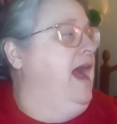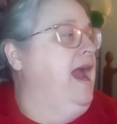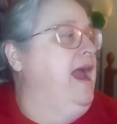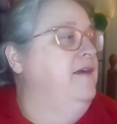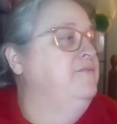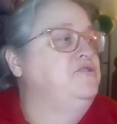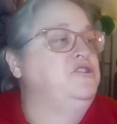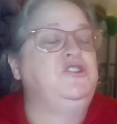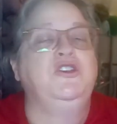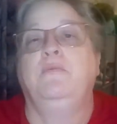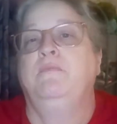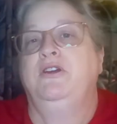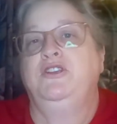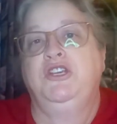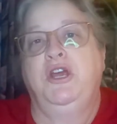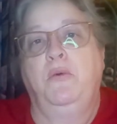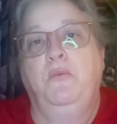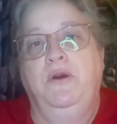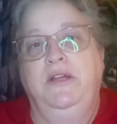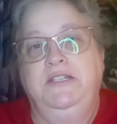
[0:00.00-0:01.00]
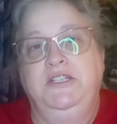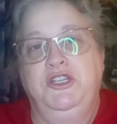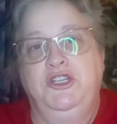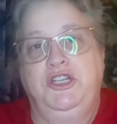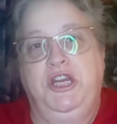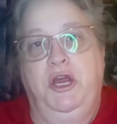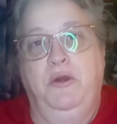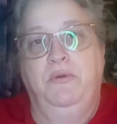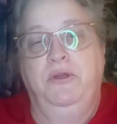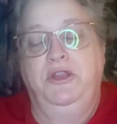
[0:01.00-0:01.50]
have so much I want to
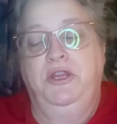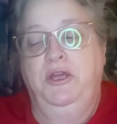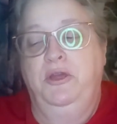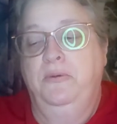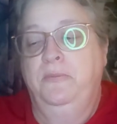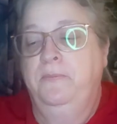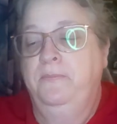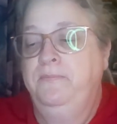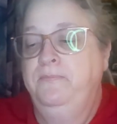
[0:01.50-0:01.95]
share with you,